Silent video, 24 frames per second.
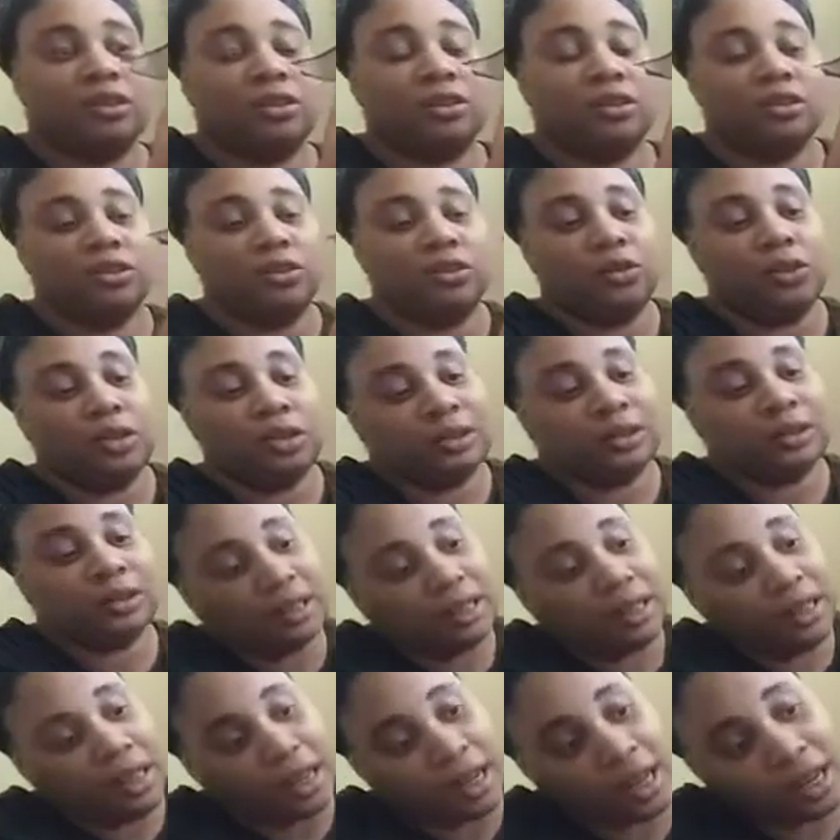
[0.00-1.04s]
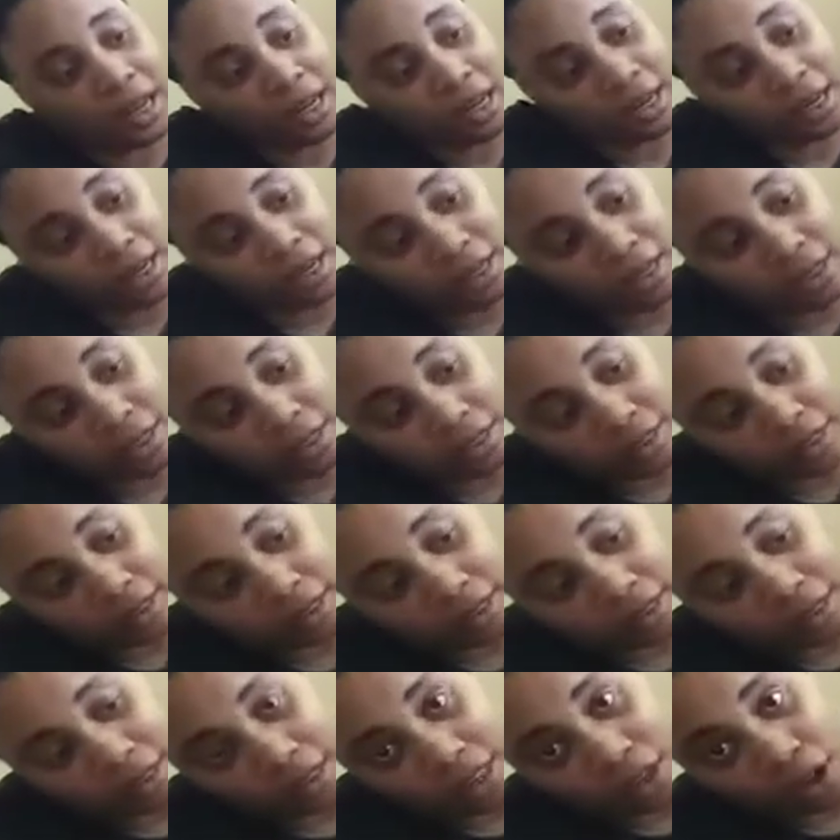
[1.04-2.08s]
you can see that
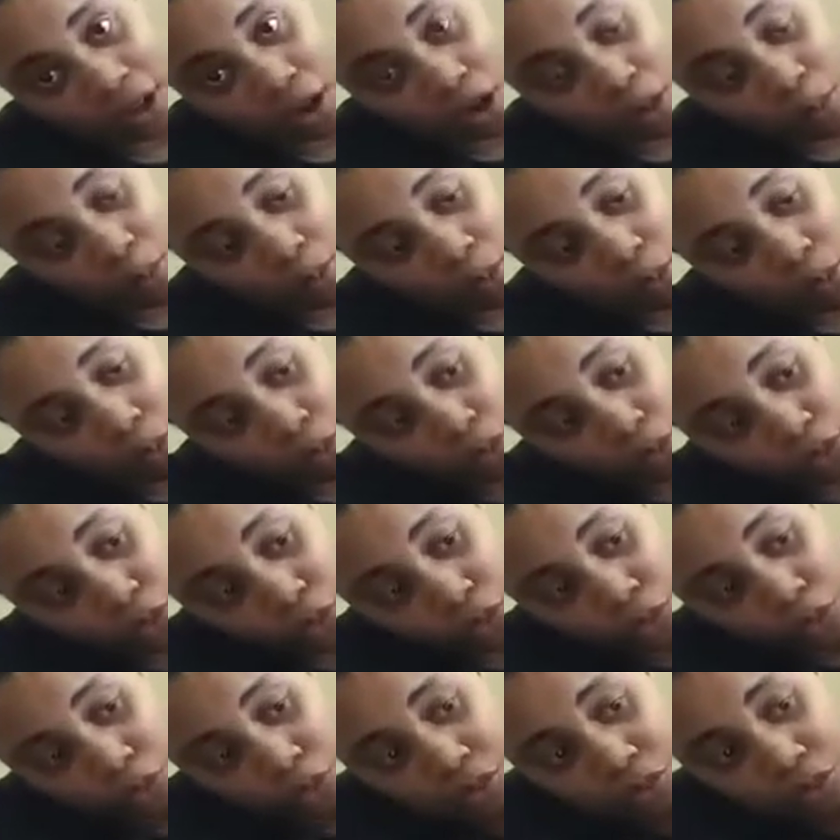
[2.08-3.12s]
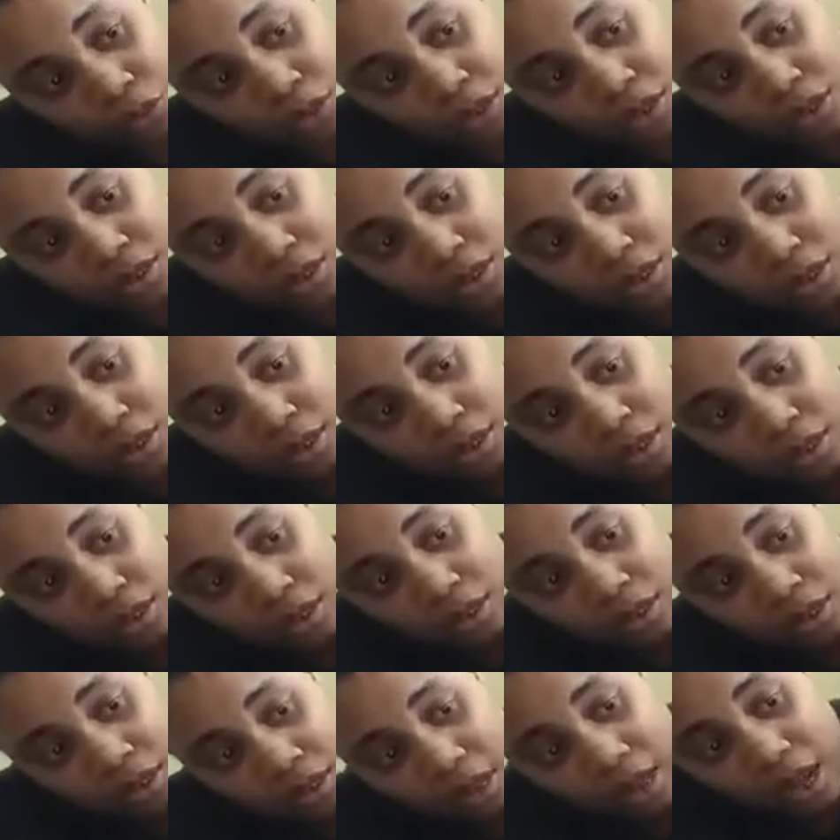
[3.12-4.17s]
there are more roots.
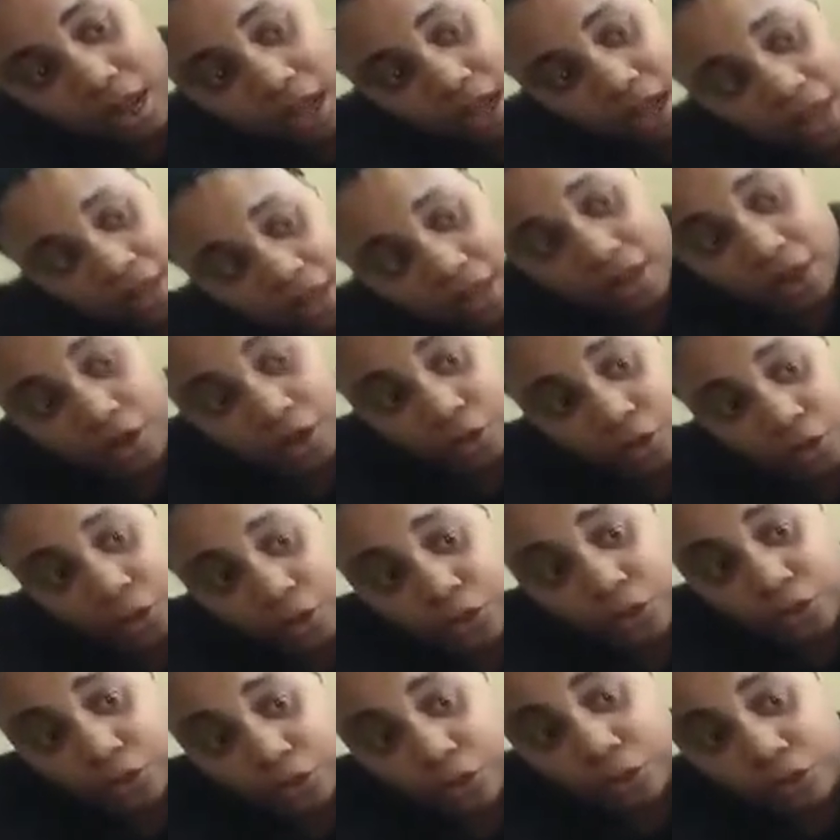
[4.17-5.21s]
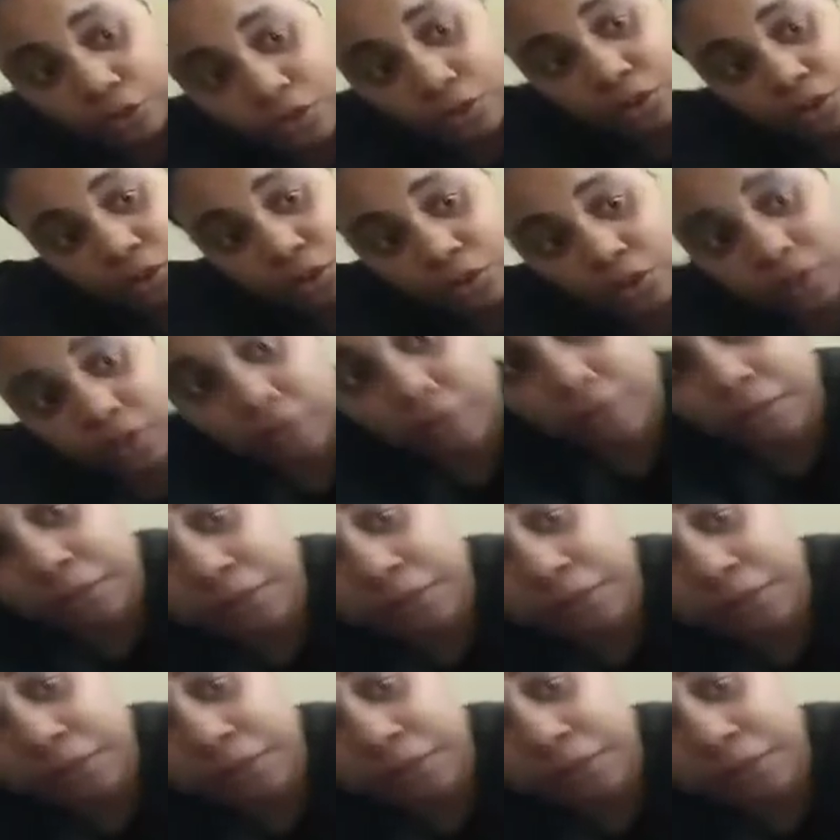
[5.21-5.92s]
There are new roots on them,